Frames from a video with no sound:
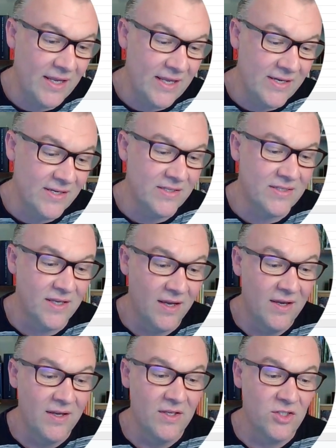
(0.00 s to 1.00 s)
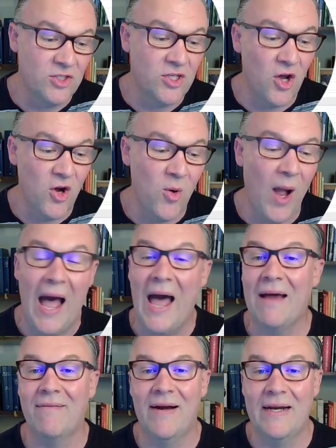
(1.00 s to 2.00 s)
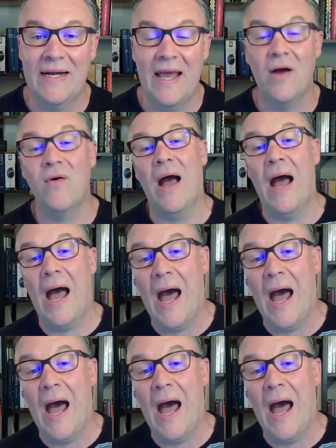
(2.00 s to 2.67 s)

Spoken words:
is so hot right now.